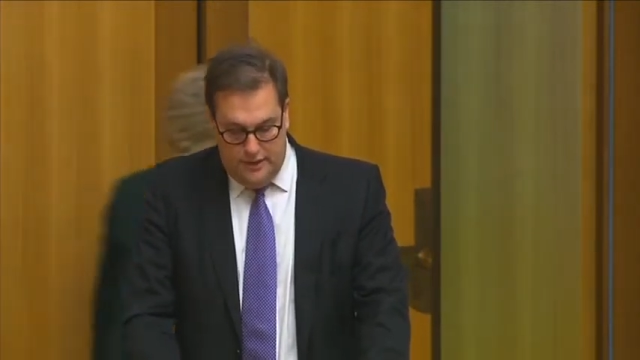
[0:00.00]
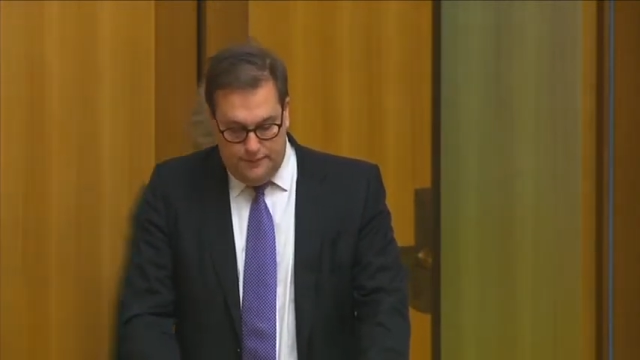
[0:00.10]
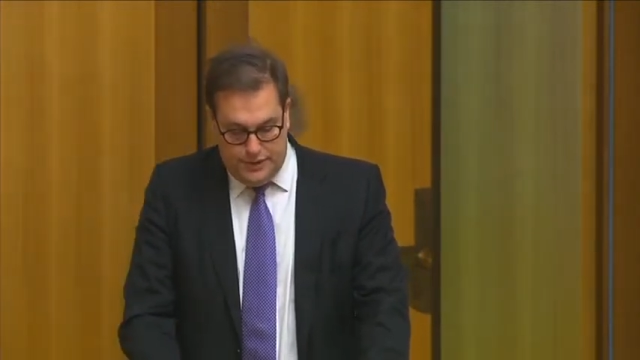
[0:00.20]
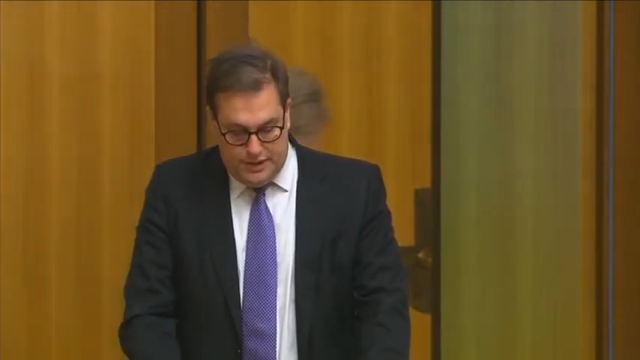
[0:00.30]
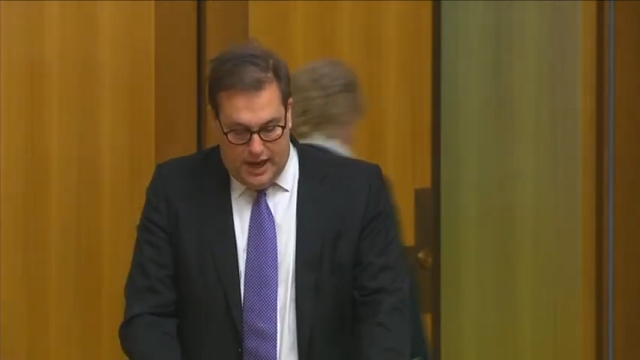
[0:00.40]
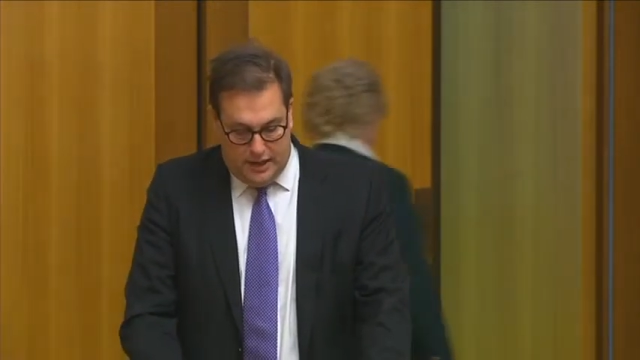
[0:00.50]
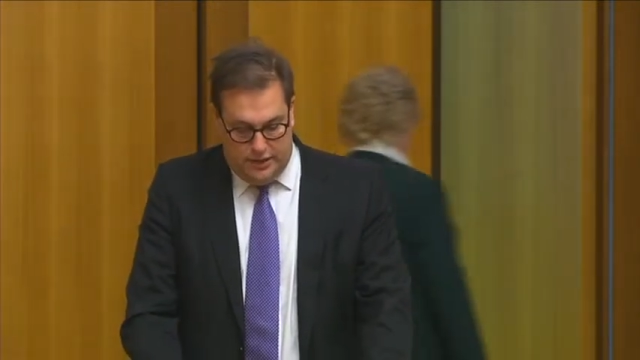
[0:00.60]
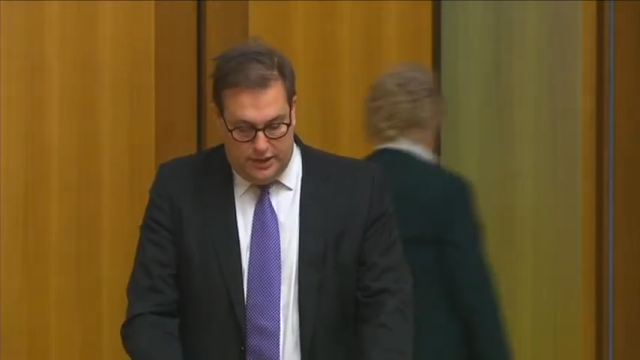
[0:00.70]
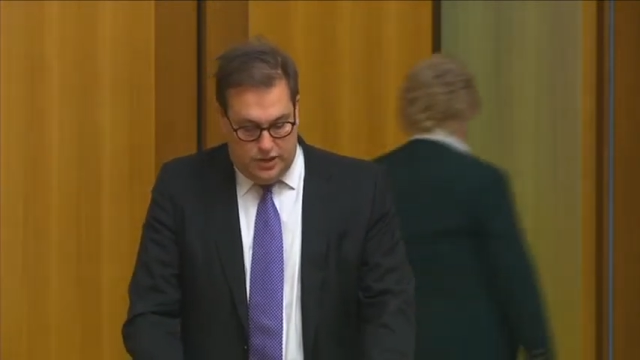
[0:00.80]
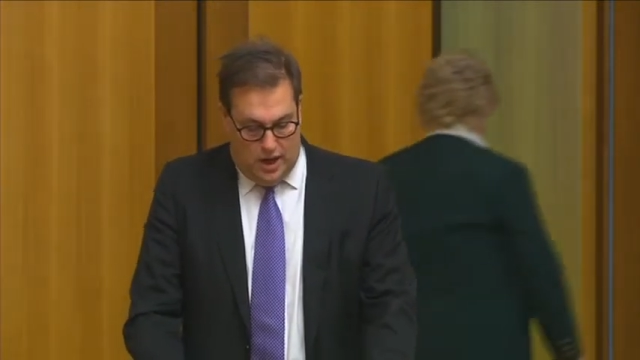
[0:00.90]
in
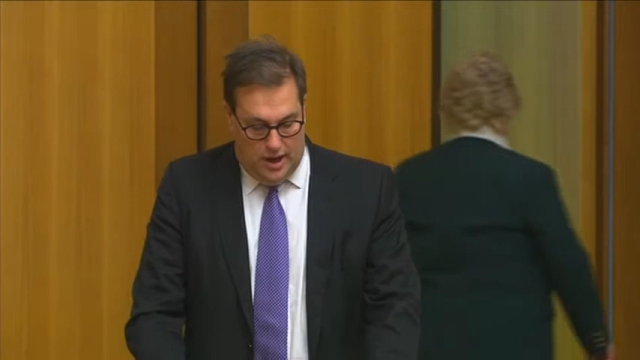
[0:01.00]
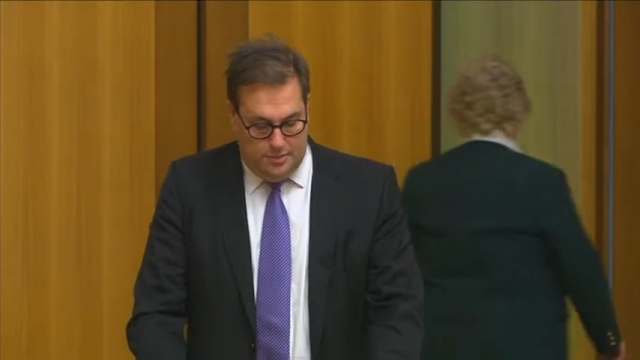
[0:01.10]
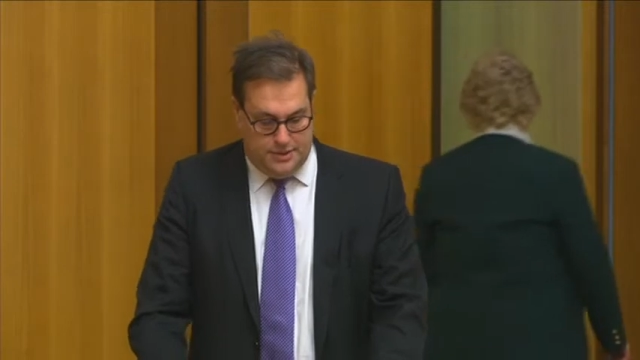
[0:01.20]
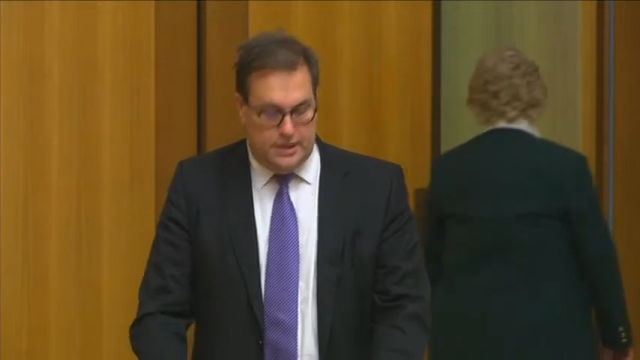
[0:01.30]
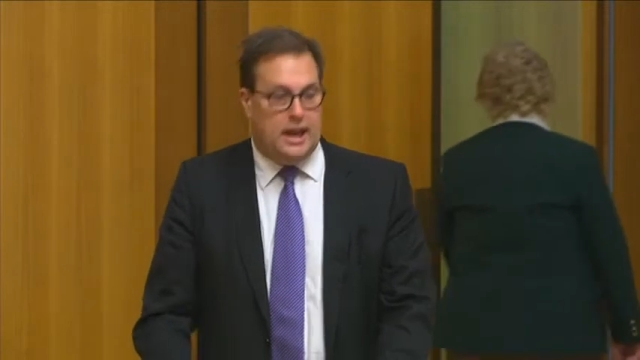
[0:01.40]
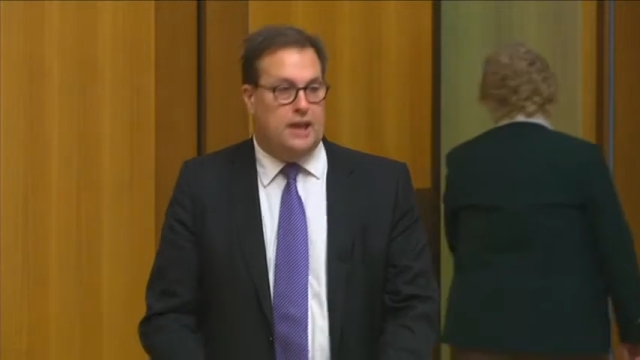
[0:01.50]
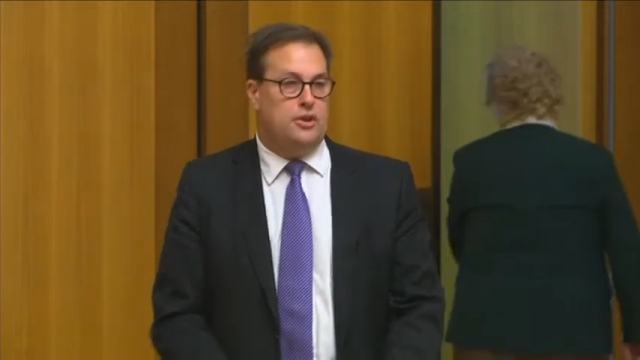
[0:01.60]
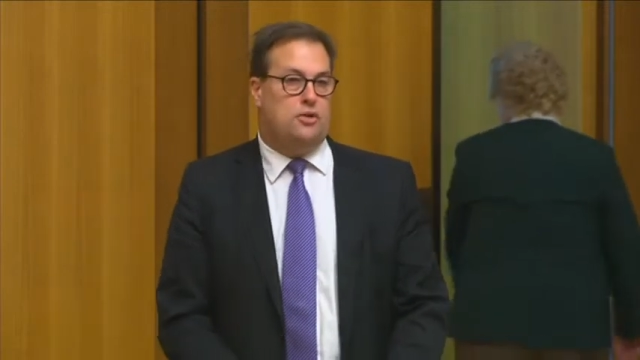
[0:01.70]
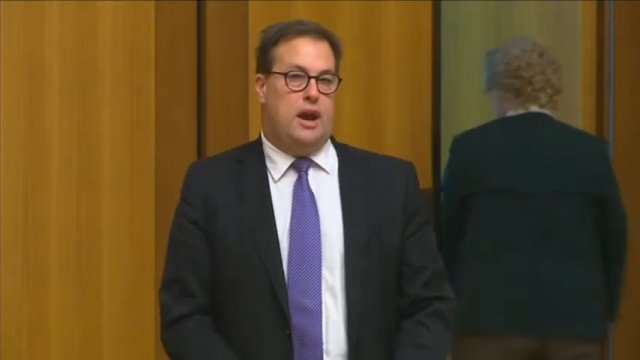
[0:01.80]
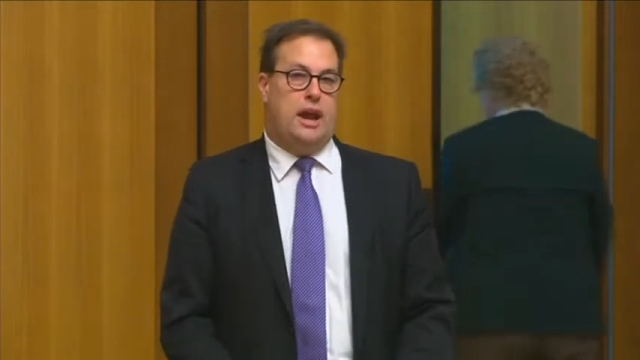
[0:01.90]
Tackling Times
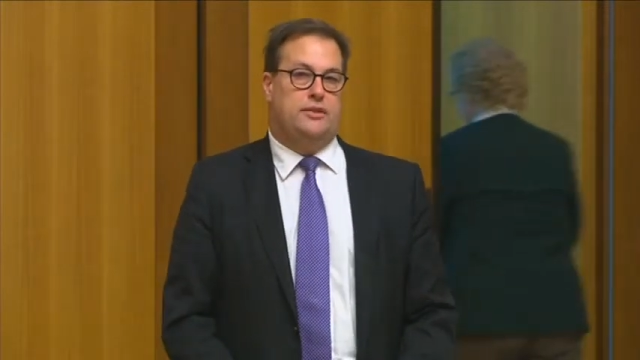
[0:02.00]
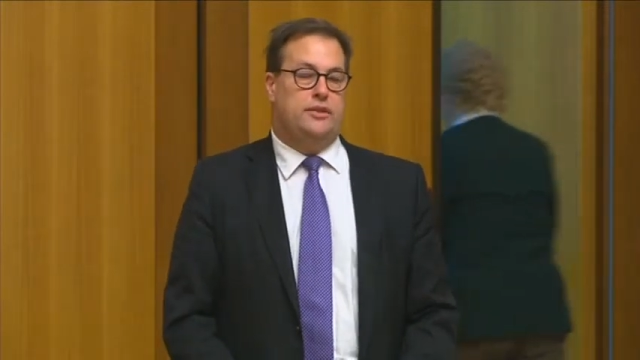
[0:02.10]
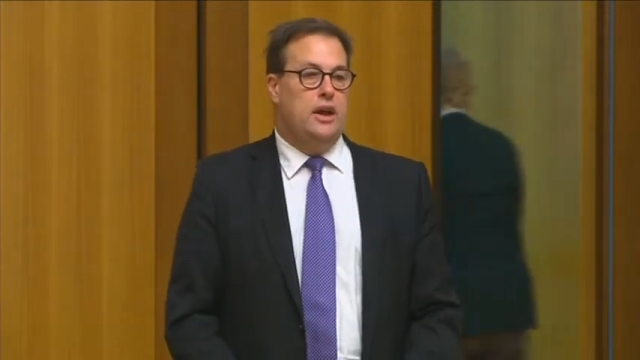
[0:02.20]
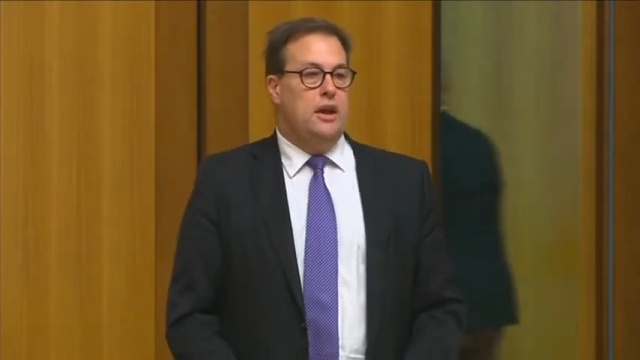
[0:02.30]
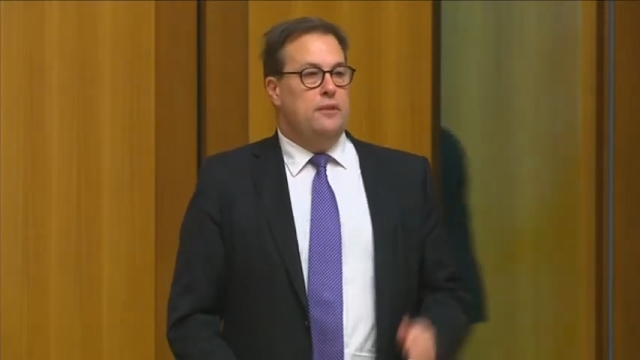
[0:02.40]
Together grants.